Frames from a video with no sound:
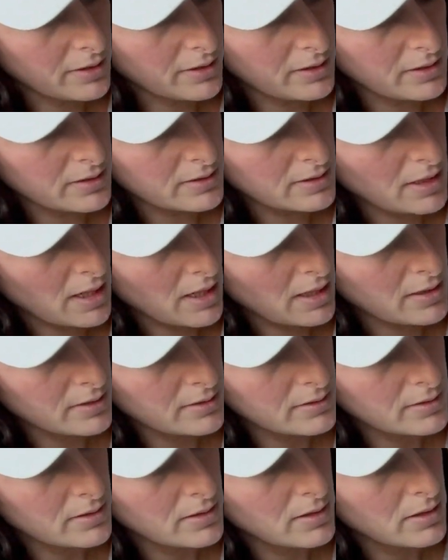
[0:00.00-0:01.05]
these
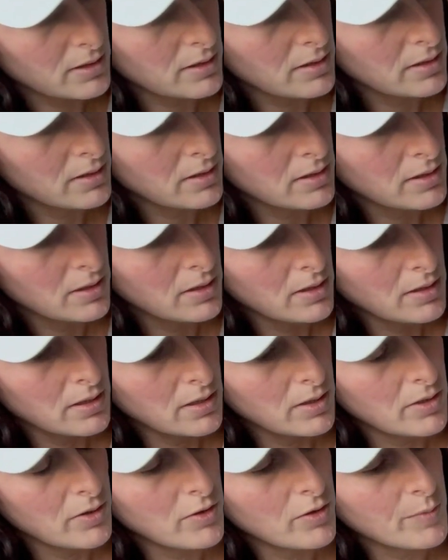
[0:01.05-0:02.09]
guys.
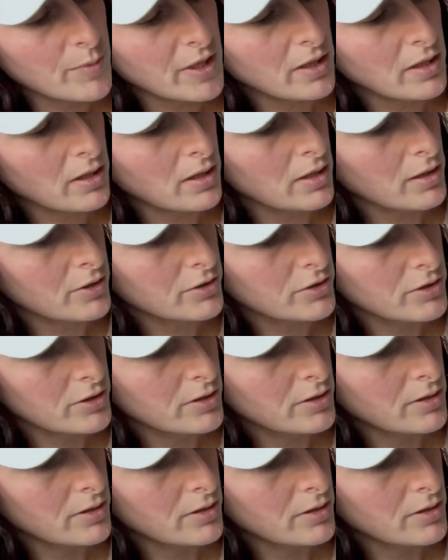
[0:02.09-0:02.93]
Oh my gosh.